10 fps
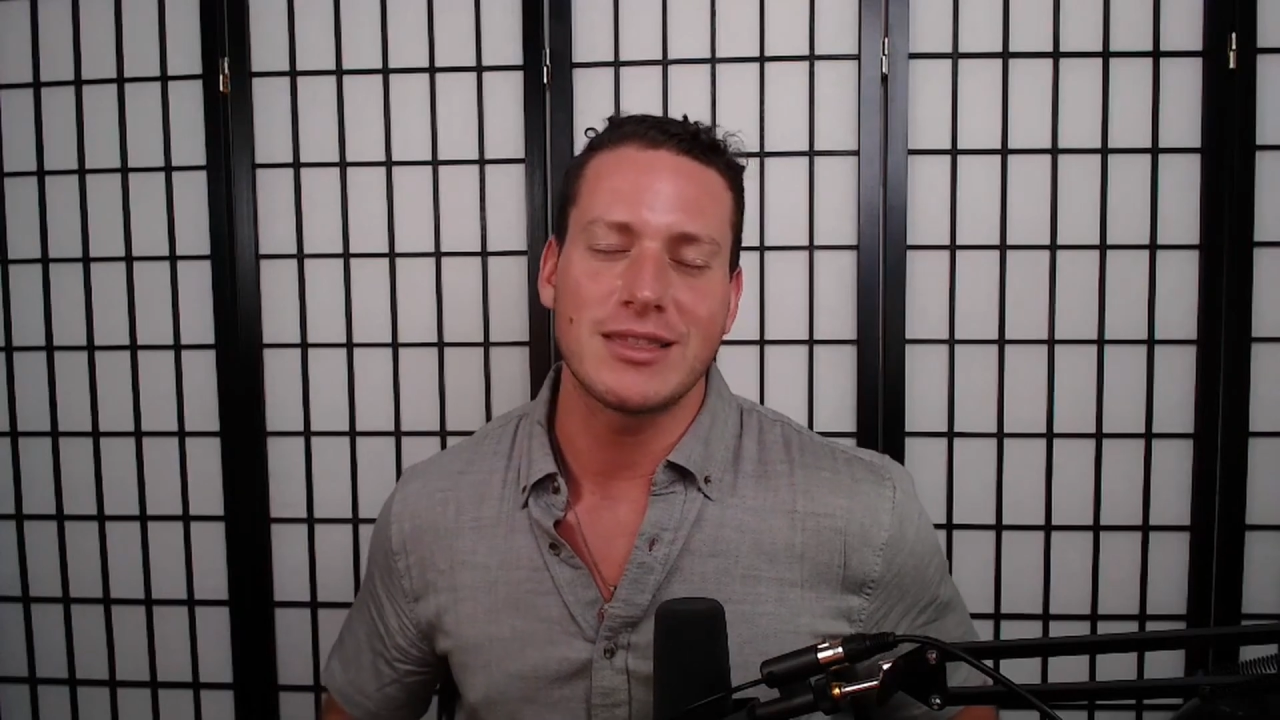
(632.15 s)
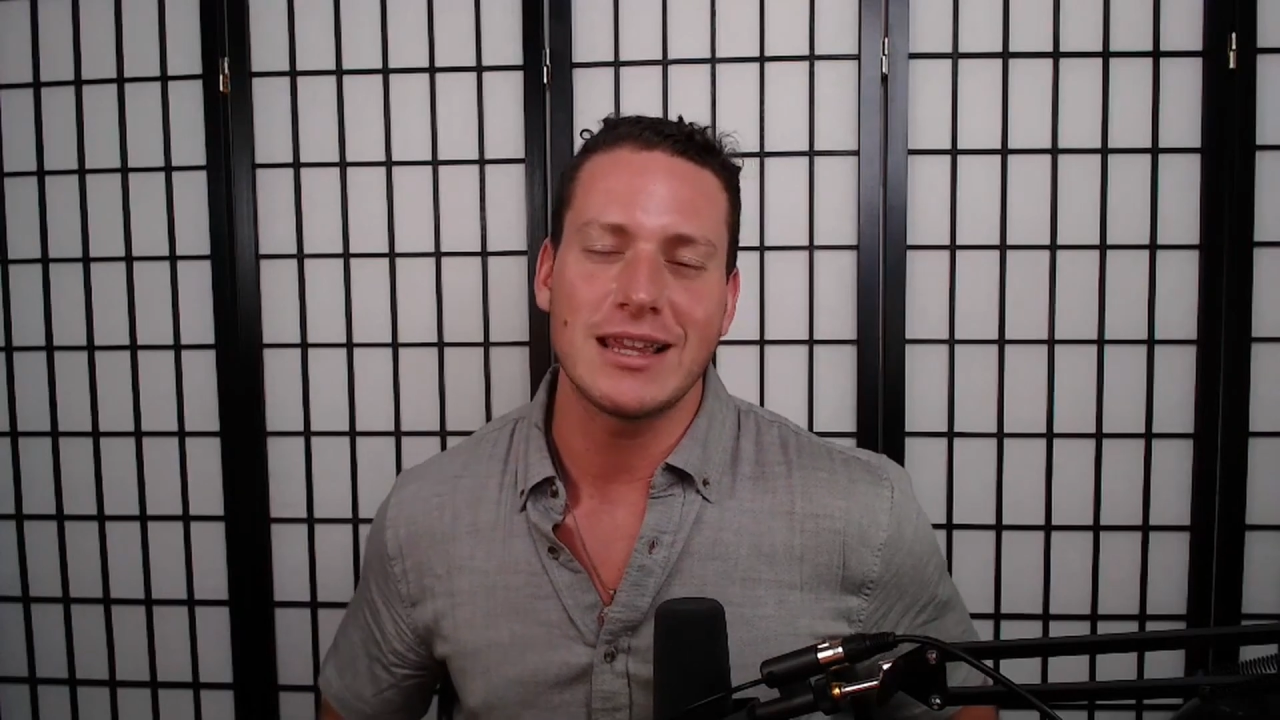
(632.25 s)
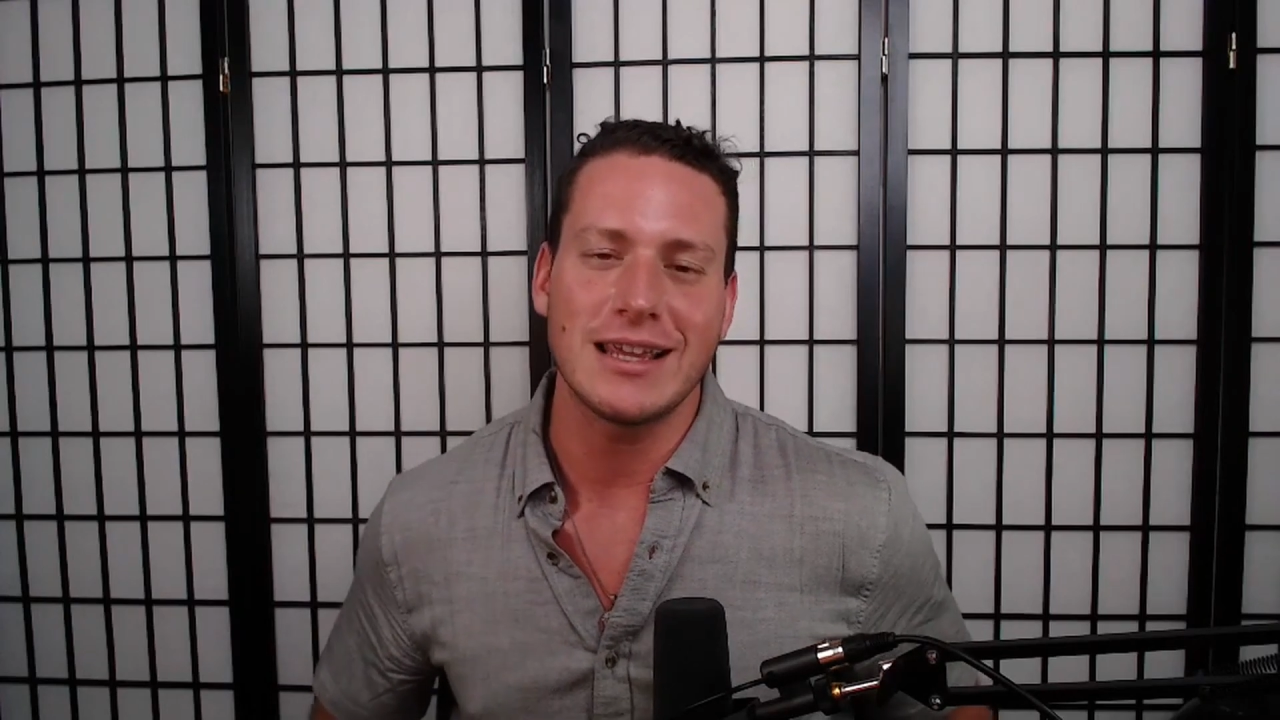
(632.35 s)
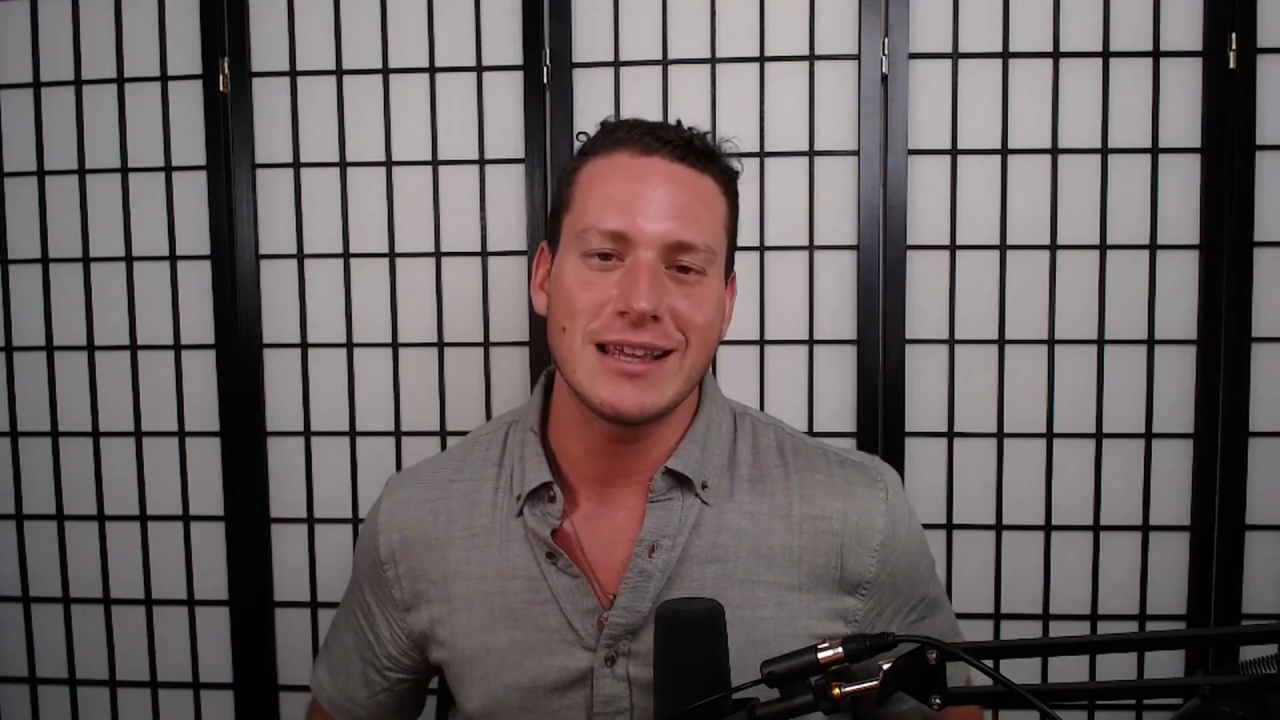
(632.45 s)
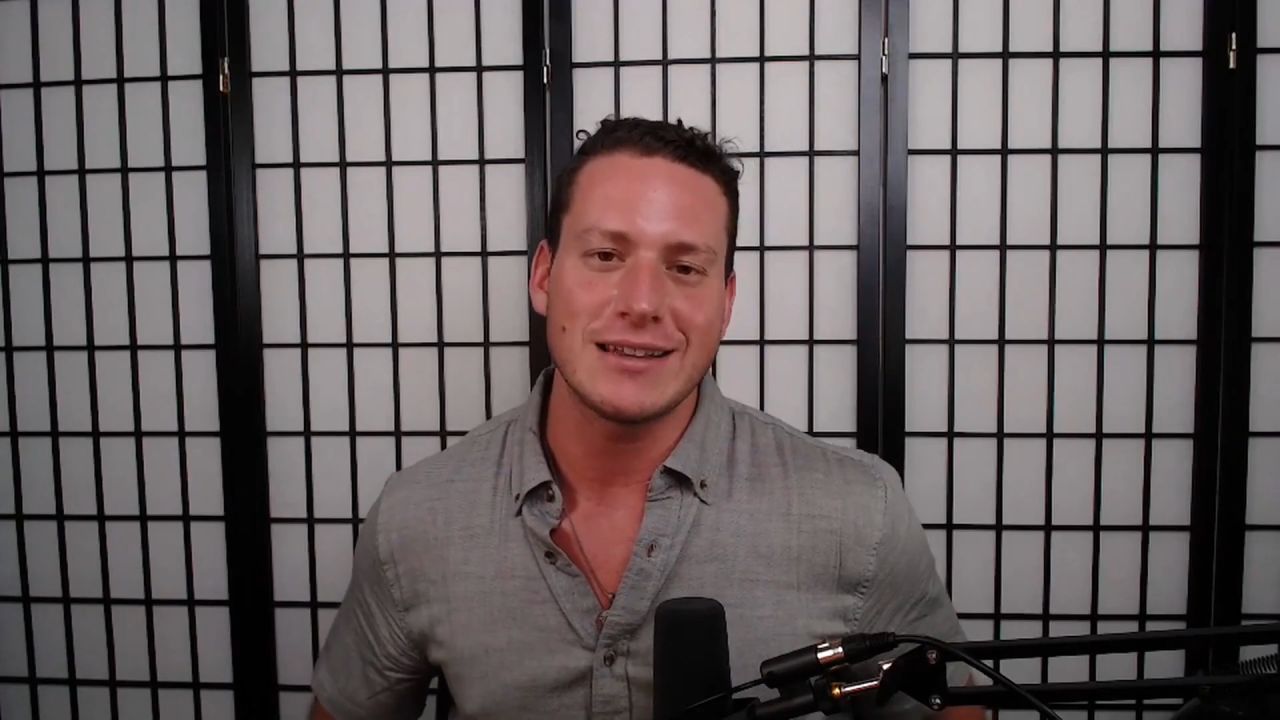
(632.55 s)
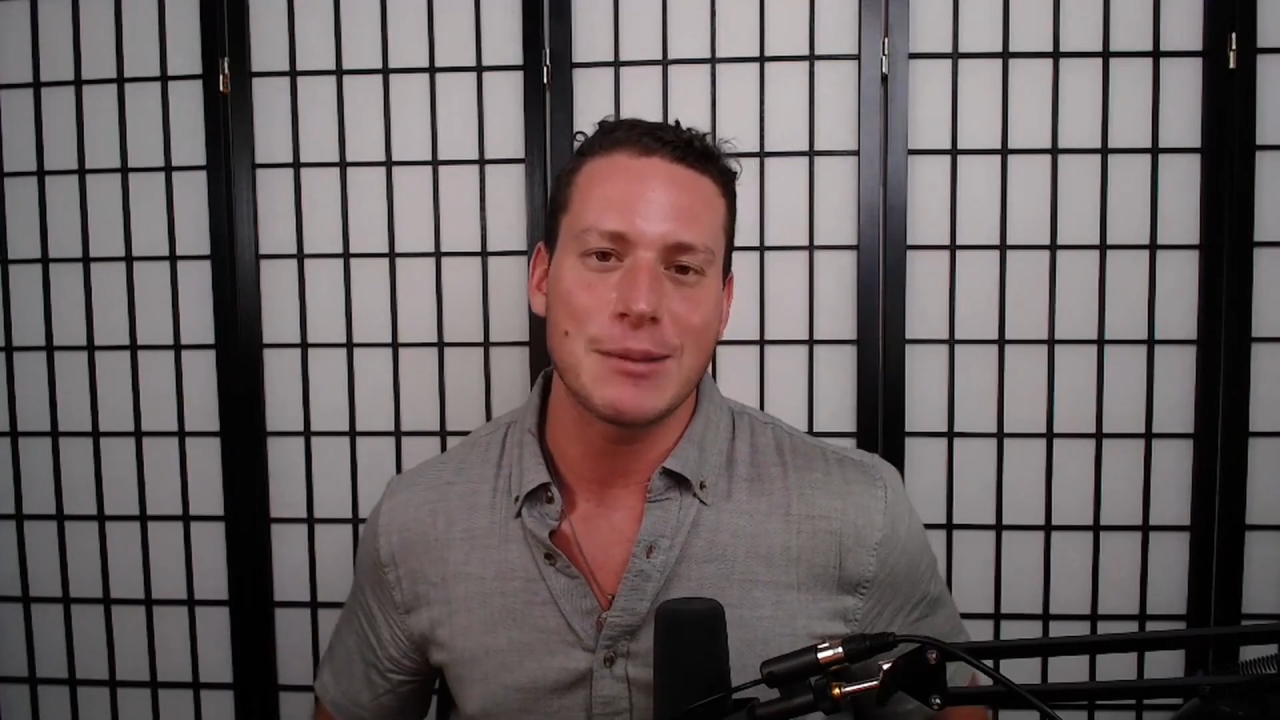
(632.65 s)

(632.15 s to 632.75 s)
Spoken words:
the